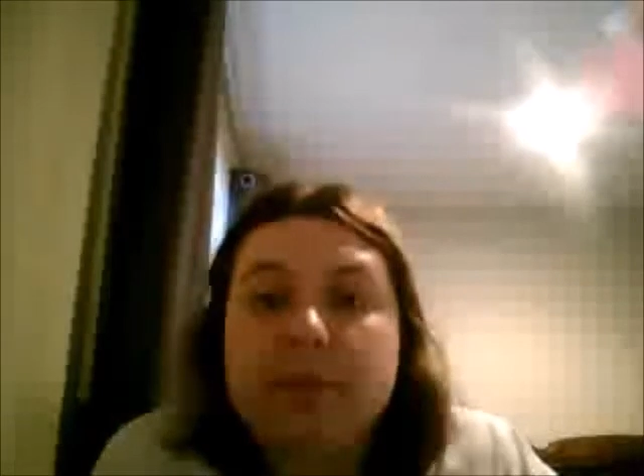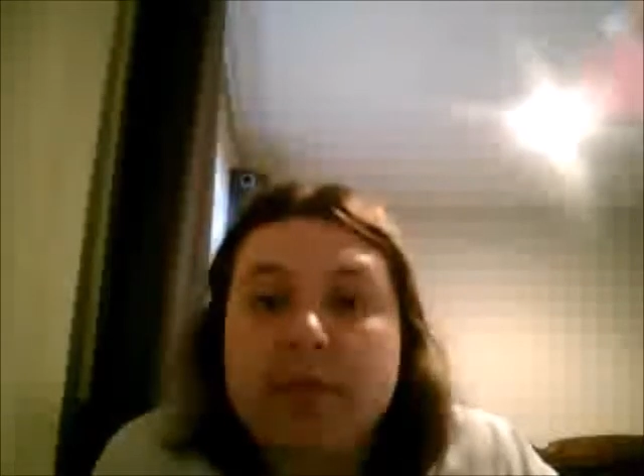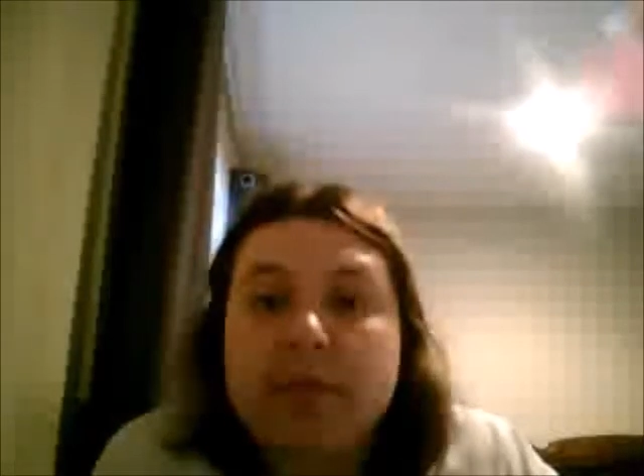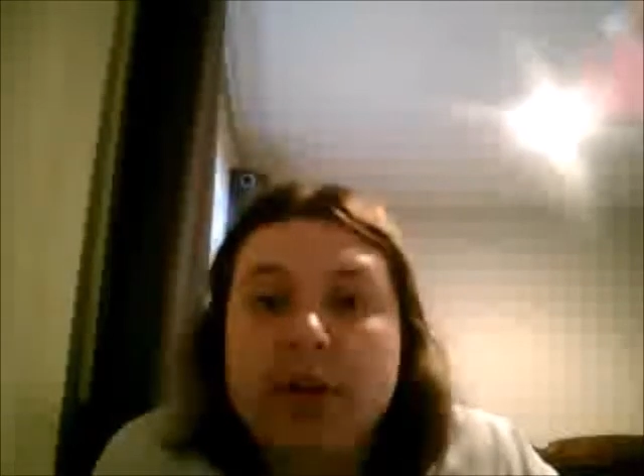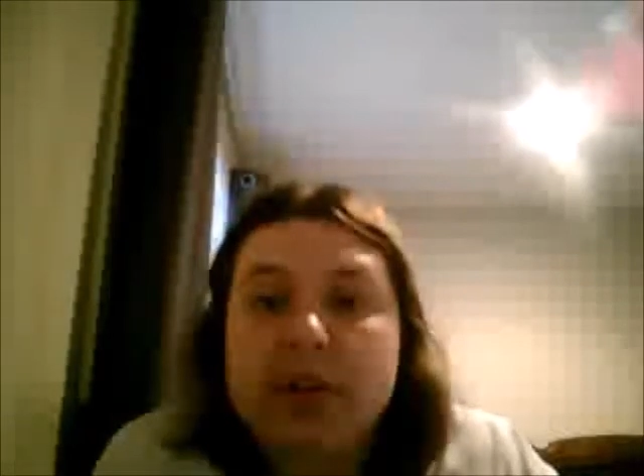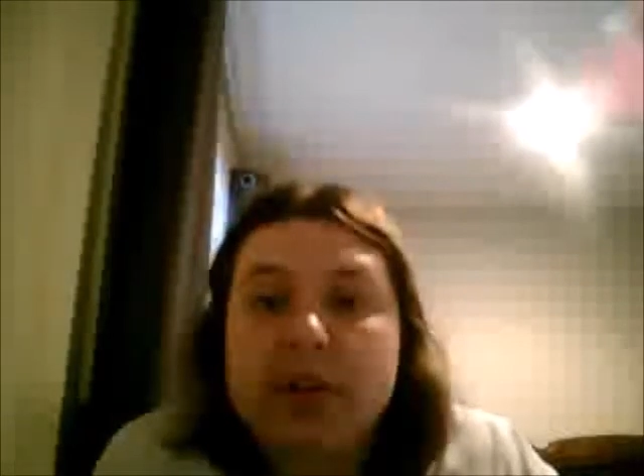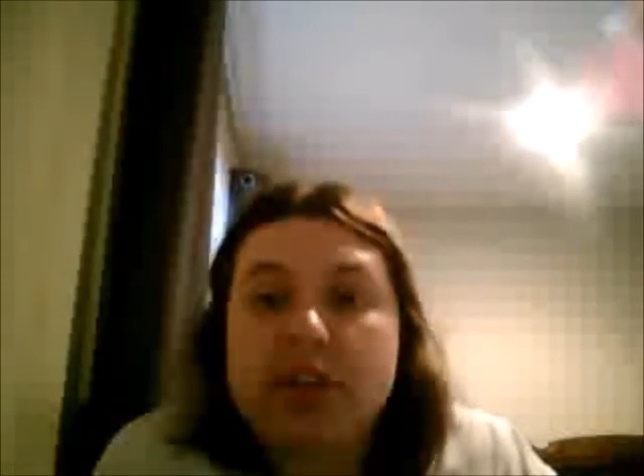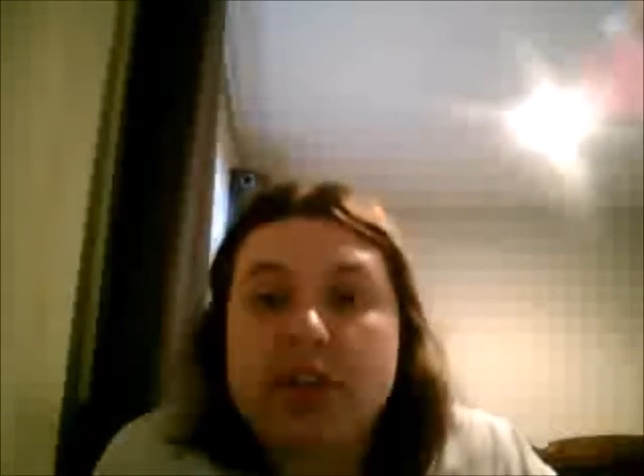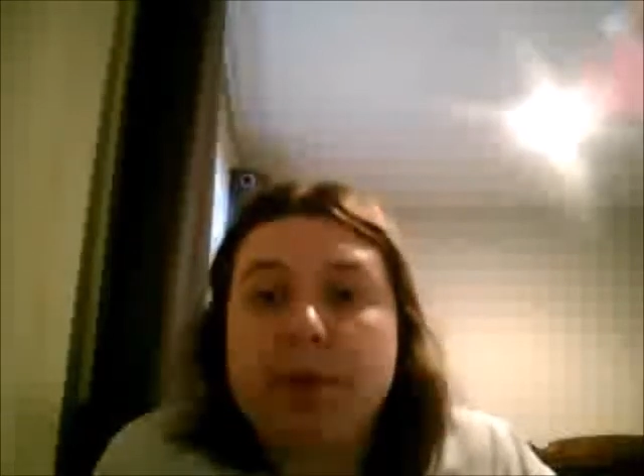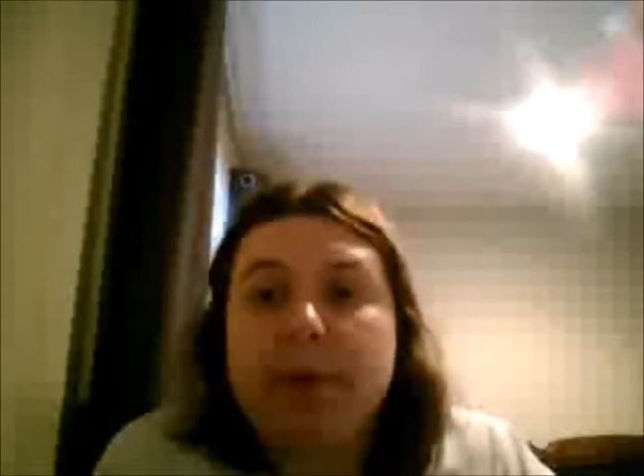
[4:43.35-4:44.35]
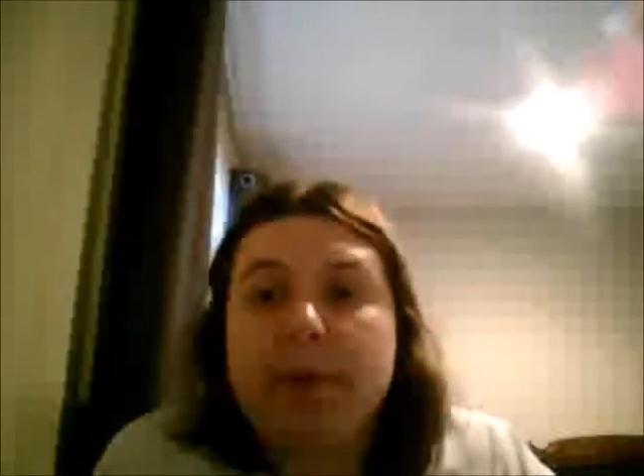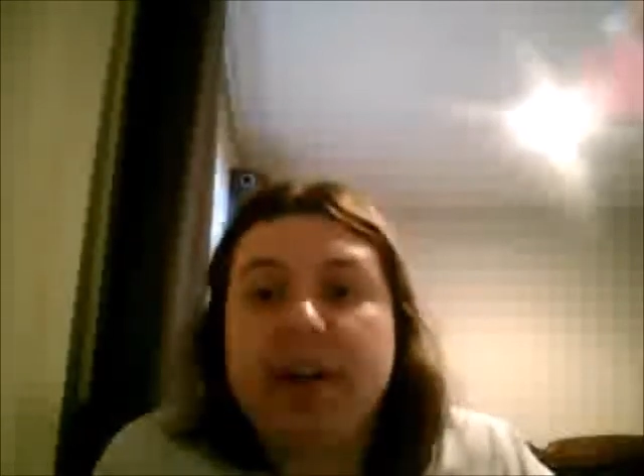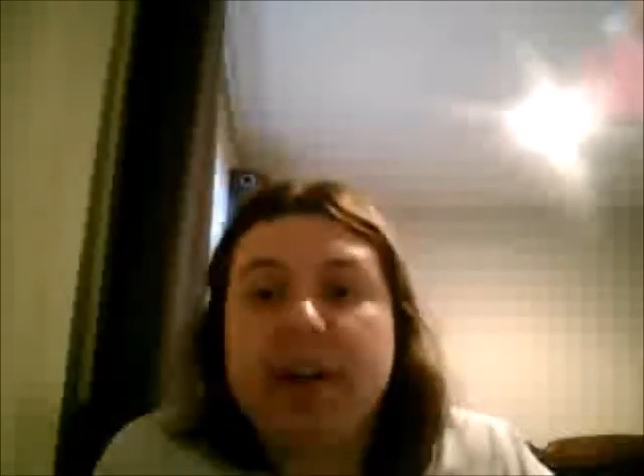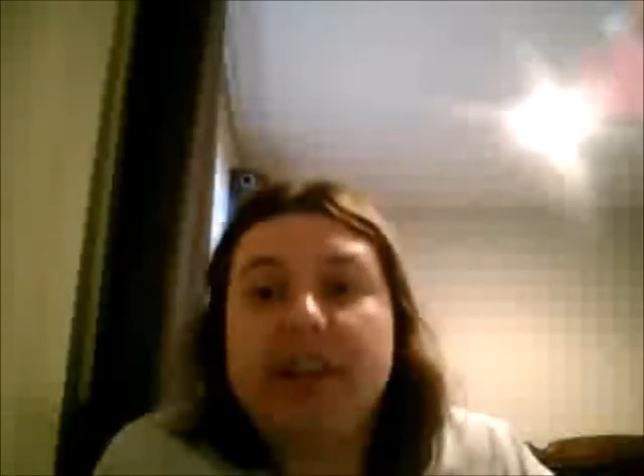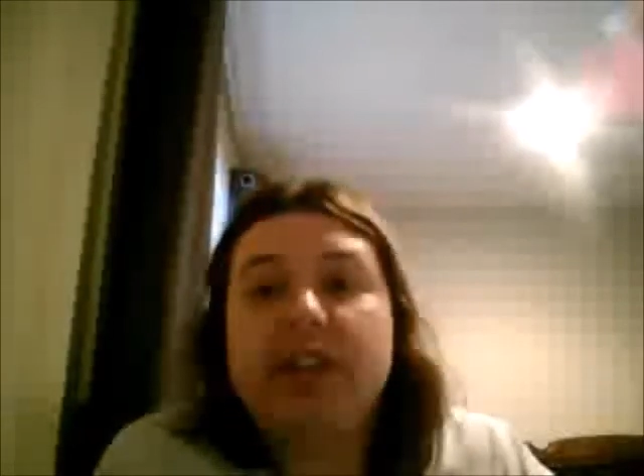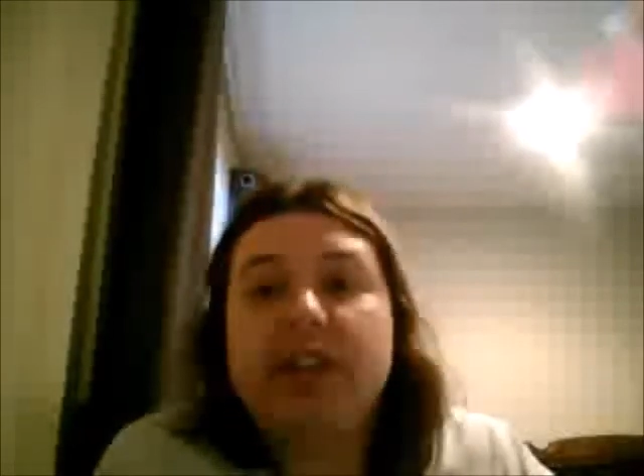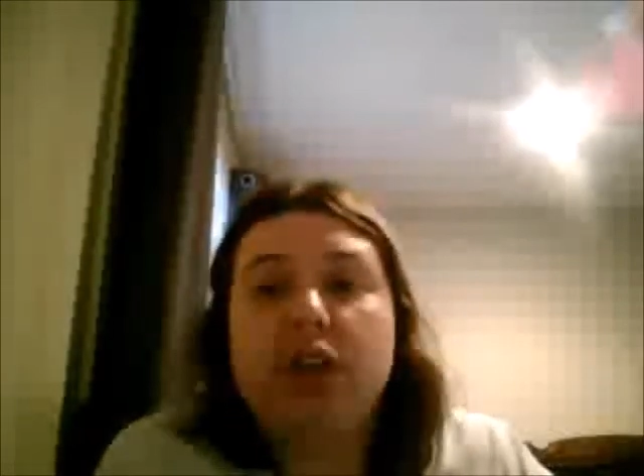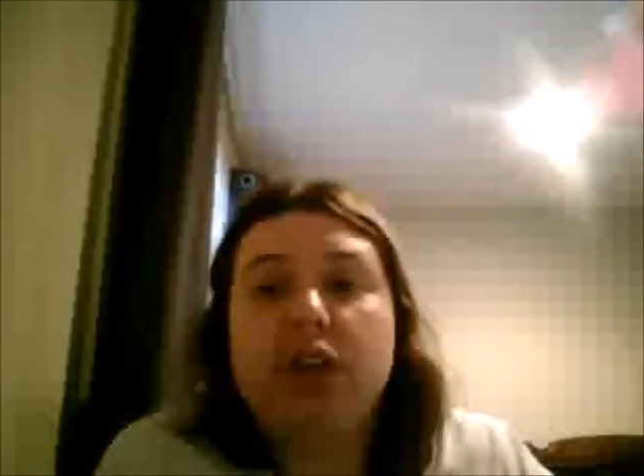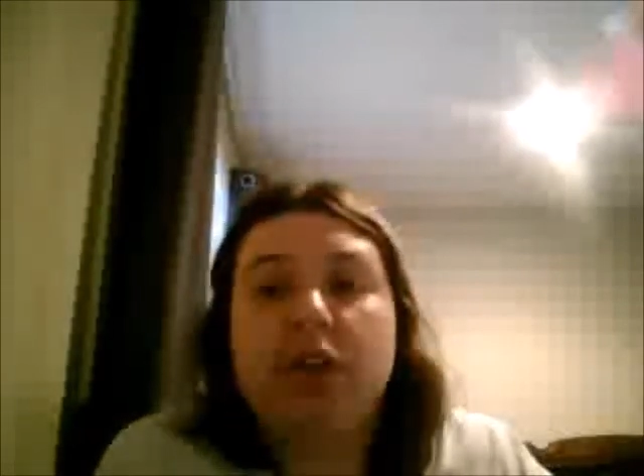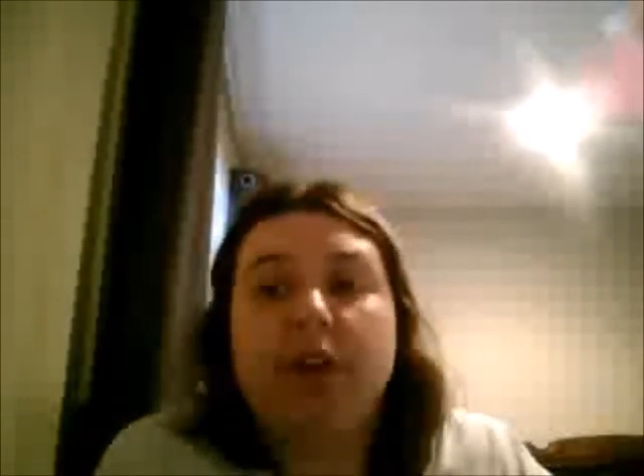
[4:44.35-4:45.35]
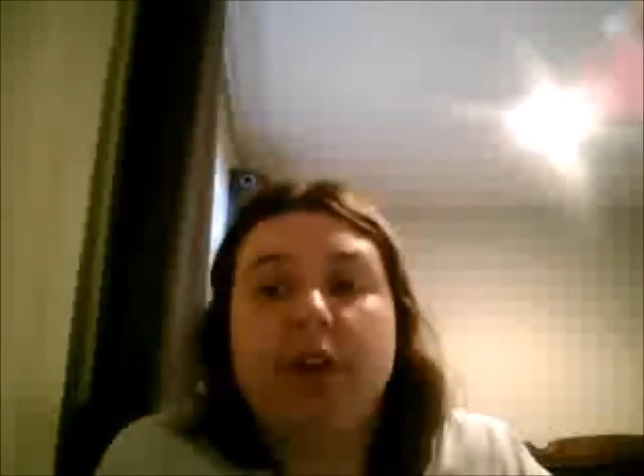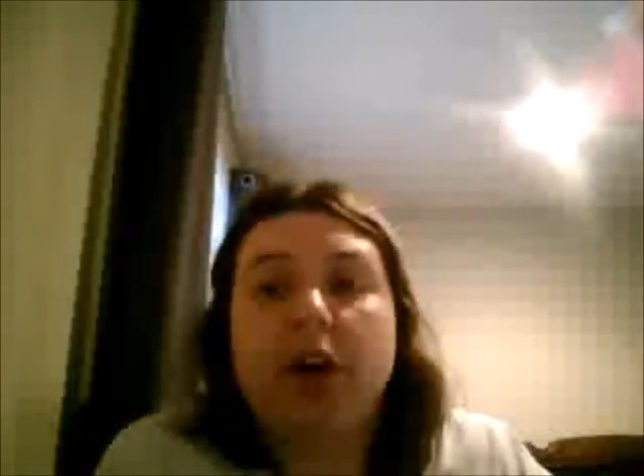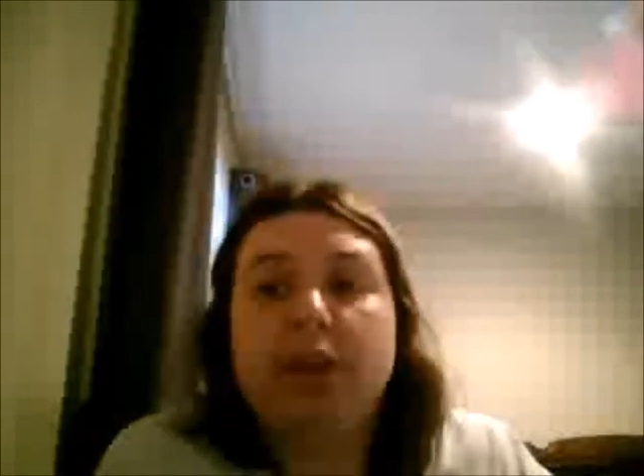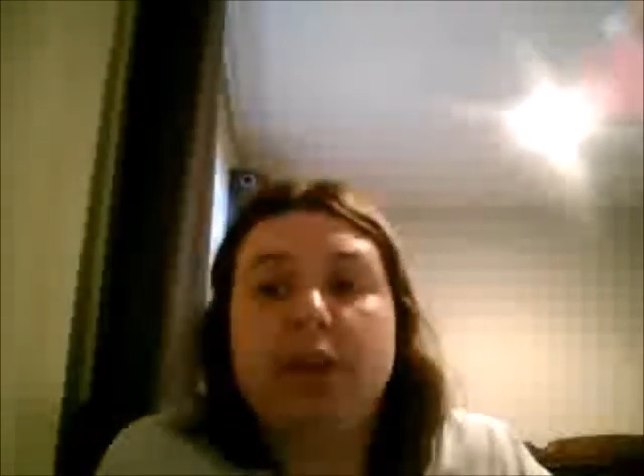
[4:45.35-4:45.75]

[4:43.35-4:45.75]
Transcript: ostensible Americanization of the Are You Being